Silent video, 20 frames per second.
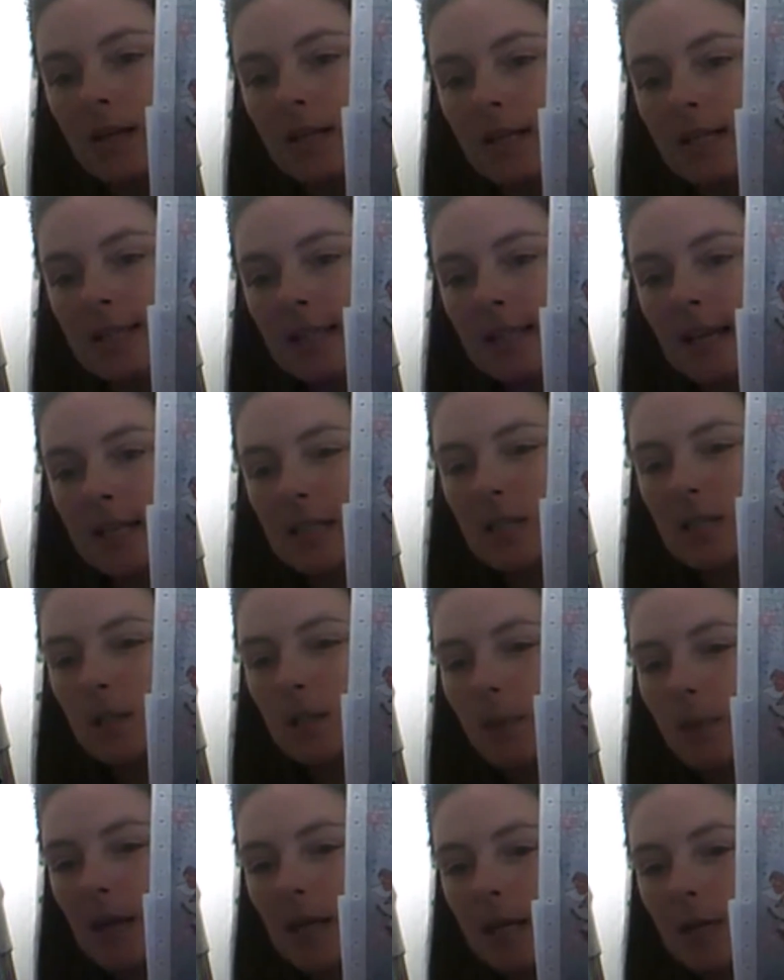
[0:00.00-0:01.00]
Santa's
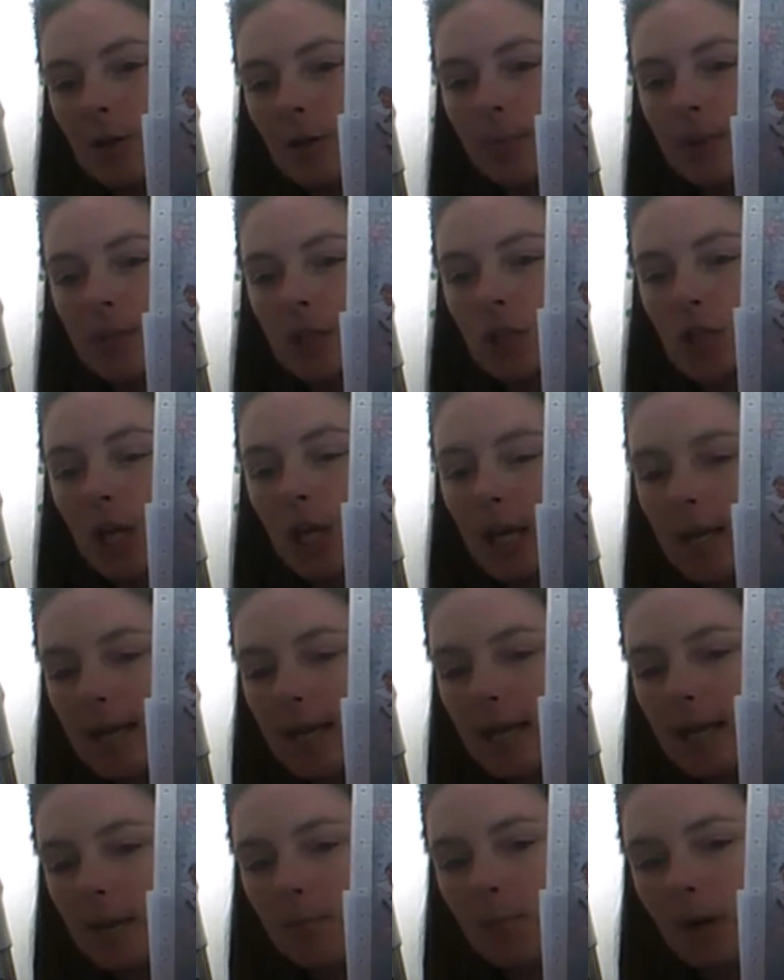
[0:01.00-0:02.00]
been a little bit
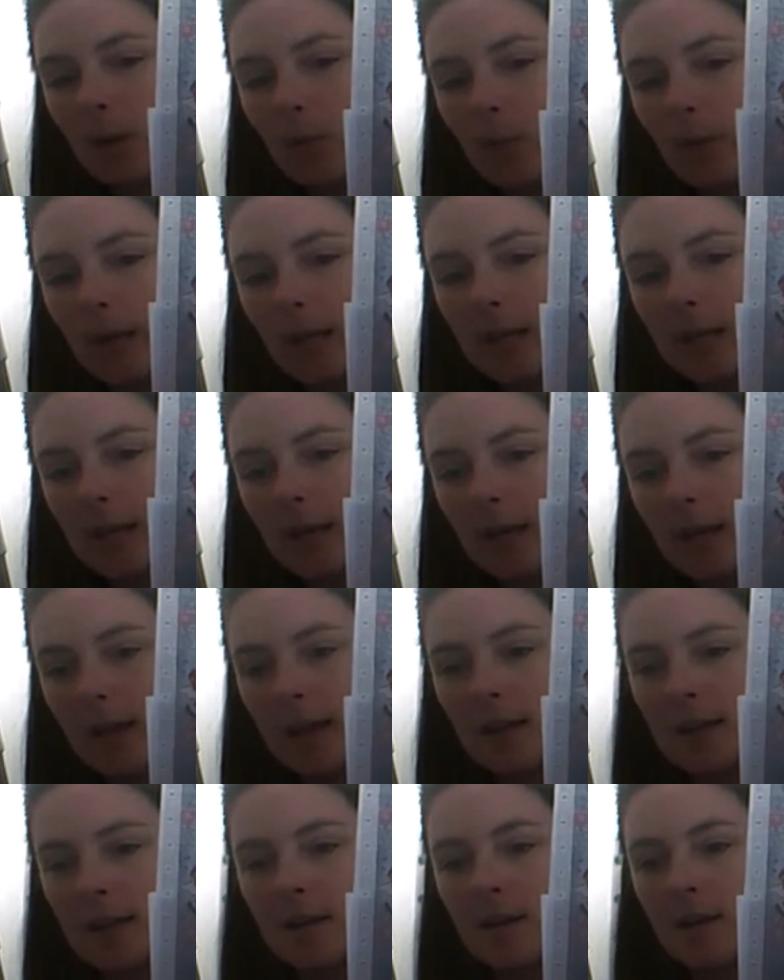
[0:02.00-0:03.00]
cheeky by
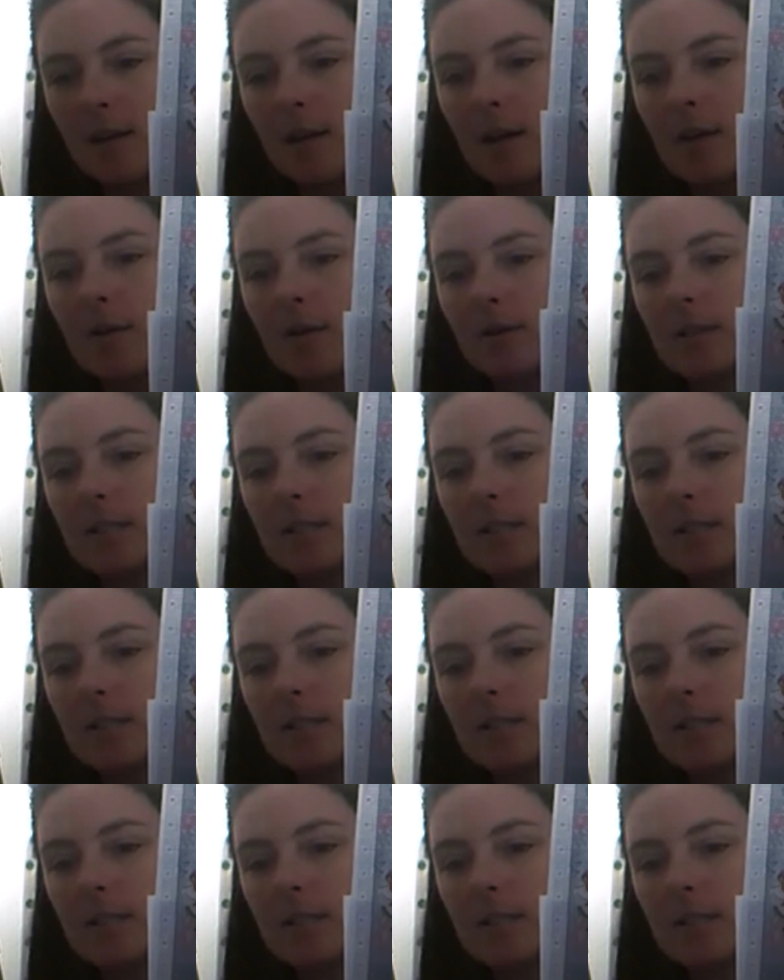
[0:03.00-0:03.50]
winking, yeah,